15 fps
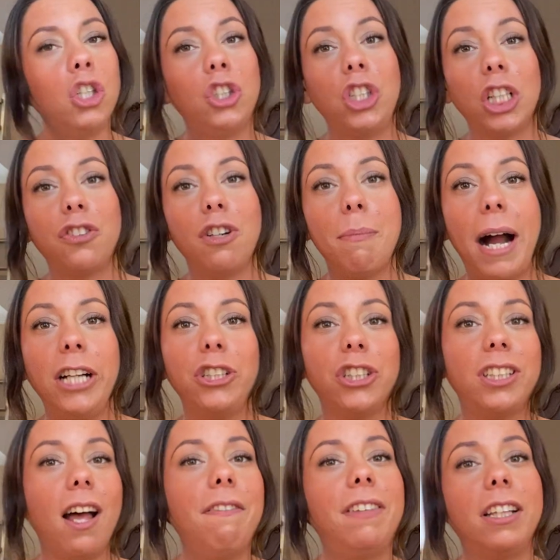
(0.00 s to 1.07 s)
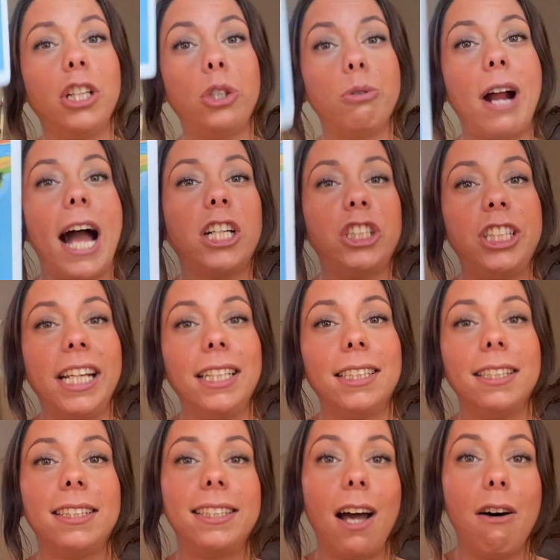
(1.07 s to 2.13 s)
just remind yourself that the trash takes
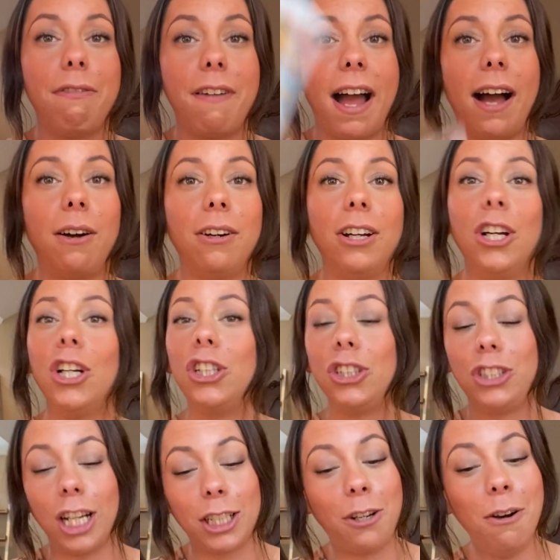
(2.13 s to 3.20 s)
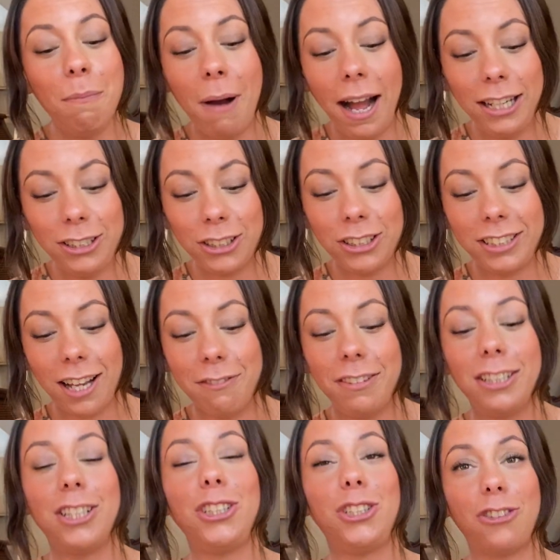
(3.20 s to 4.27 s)
itself out. Just remind yourself
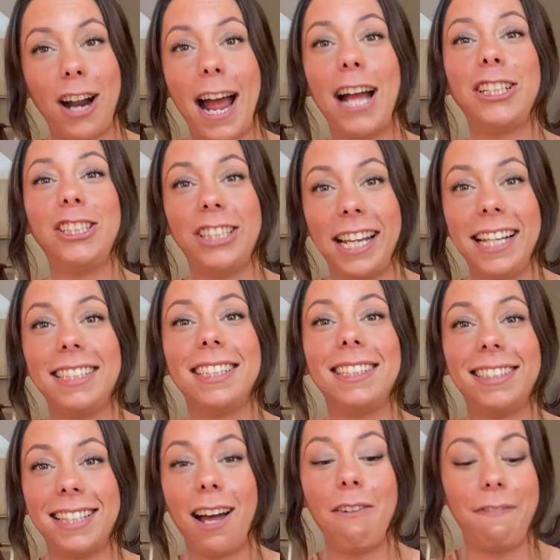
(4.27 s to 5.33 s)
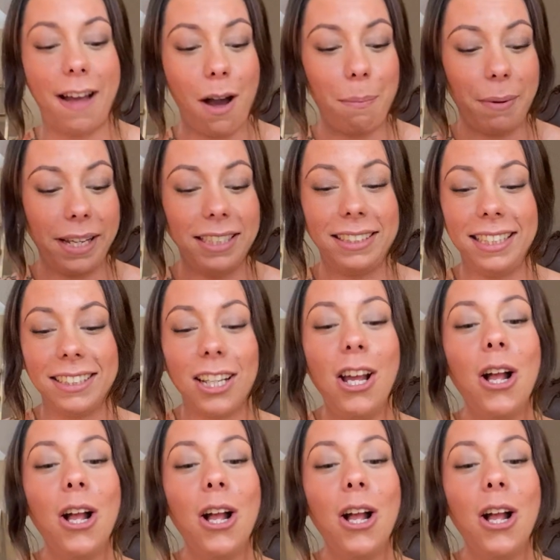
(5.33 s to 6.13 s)
that the trash takes itself out, Pisces.